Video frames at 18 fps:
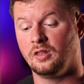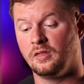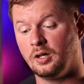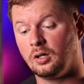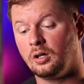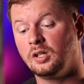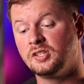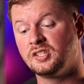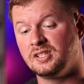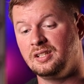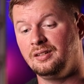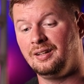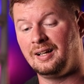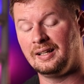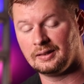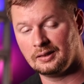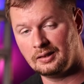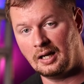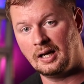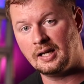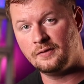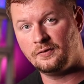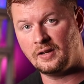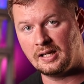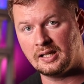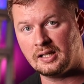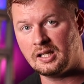there are still a lot
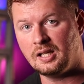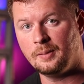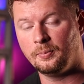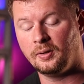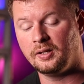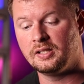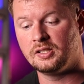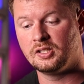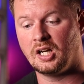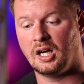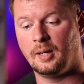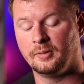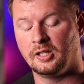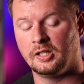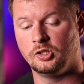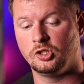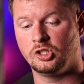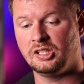of incomplete dominant